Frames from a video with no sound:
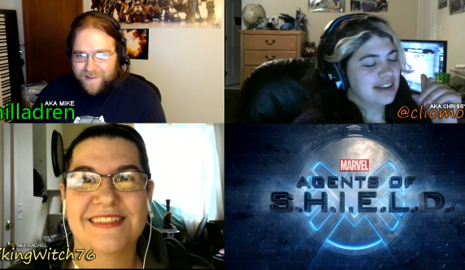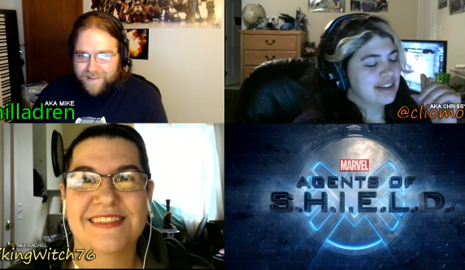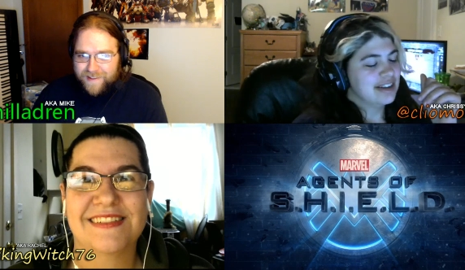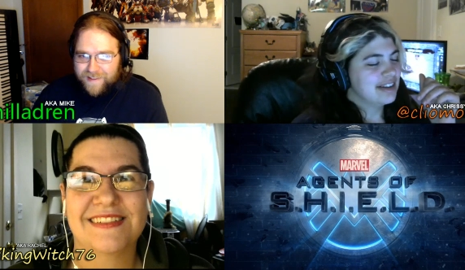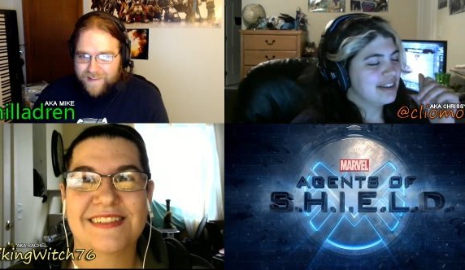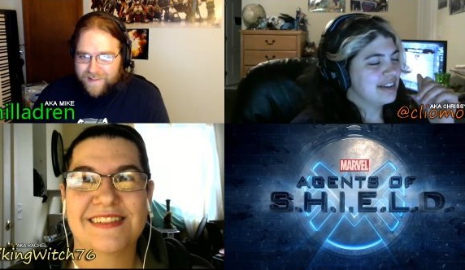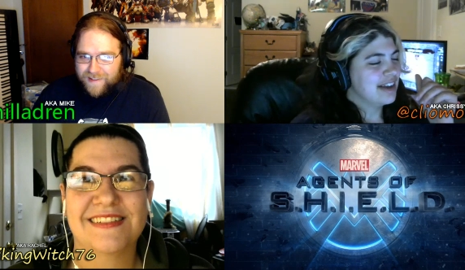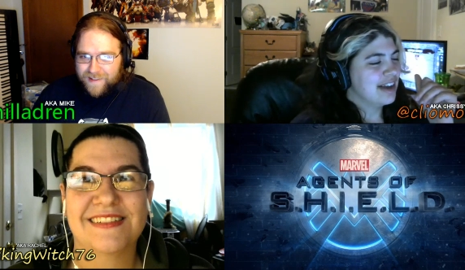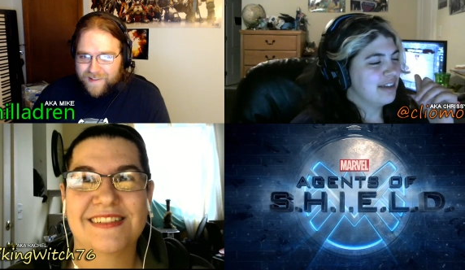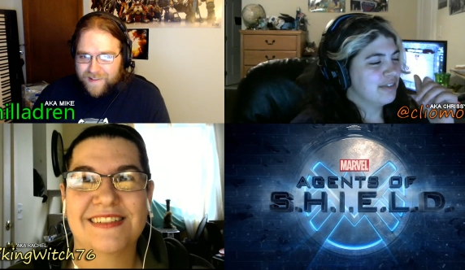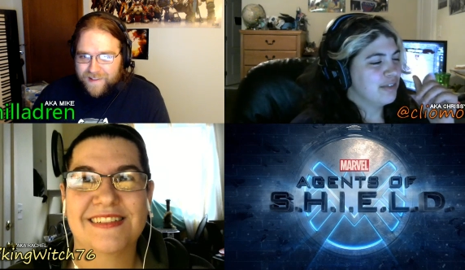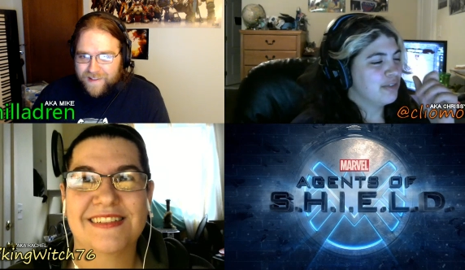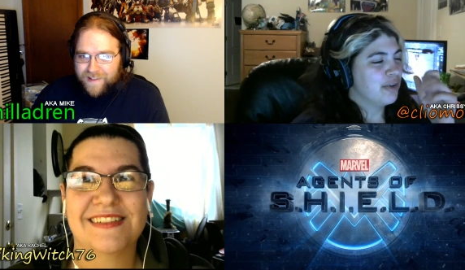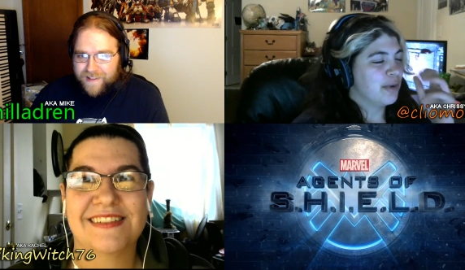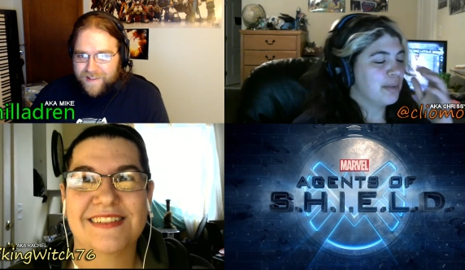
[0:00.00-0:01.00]
Speaker 1: uh, I
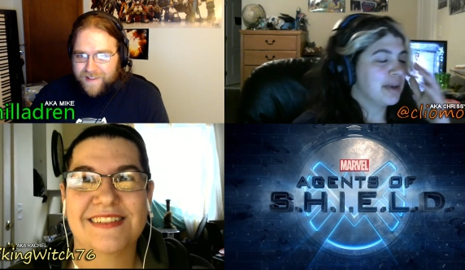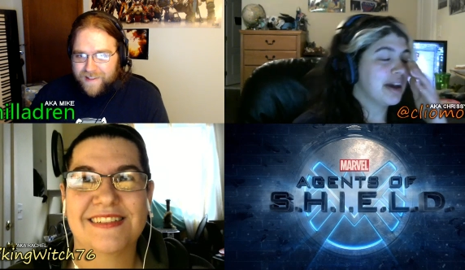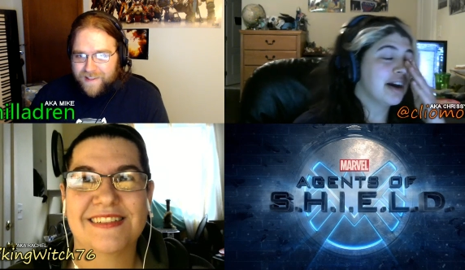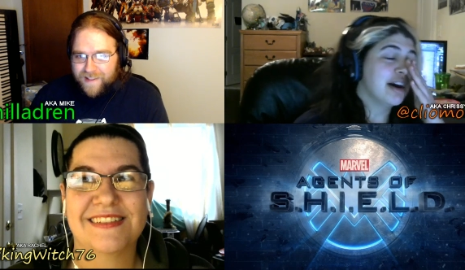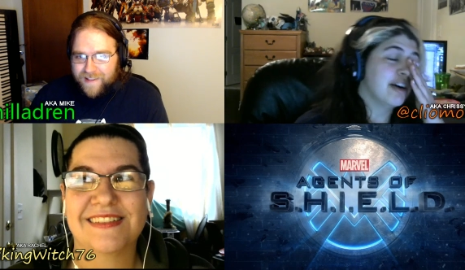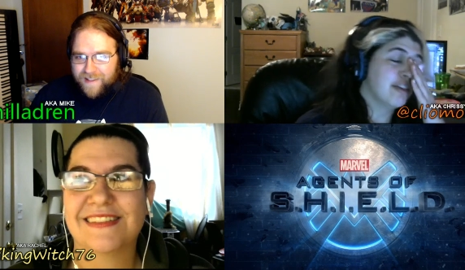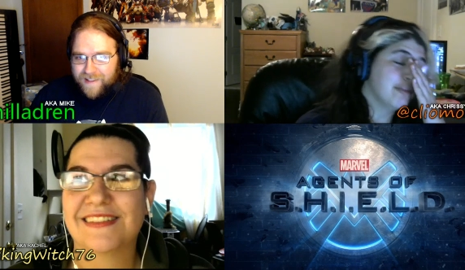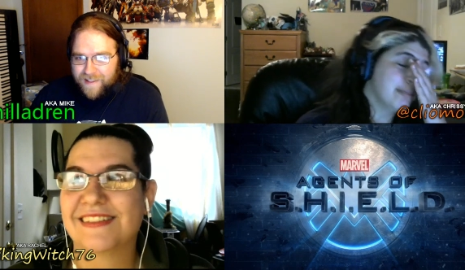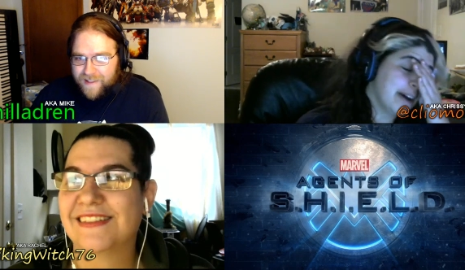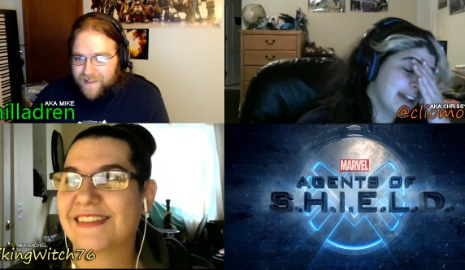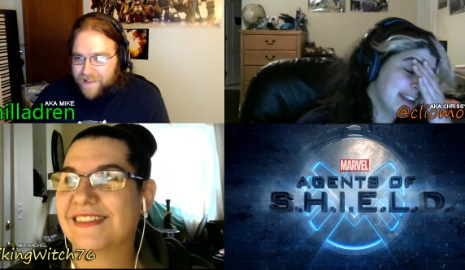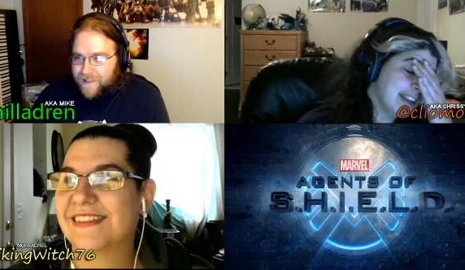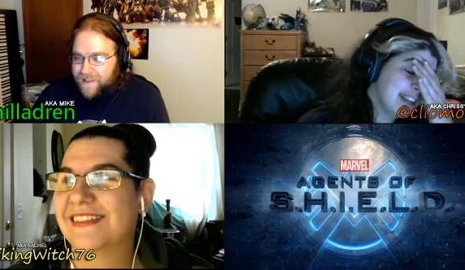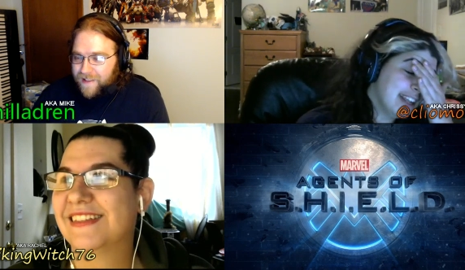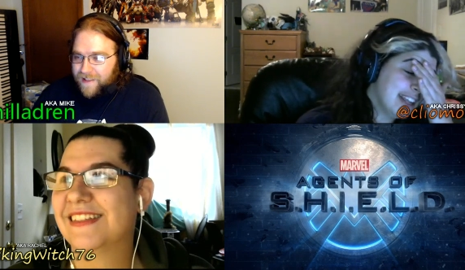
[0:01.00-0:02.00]
have a phobia of,
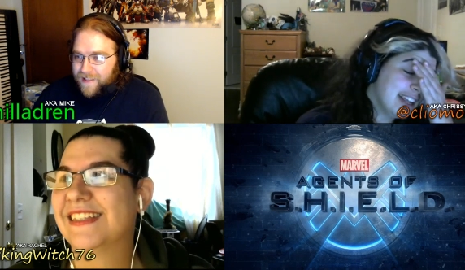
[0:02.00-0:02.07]
but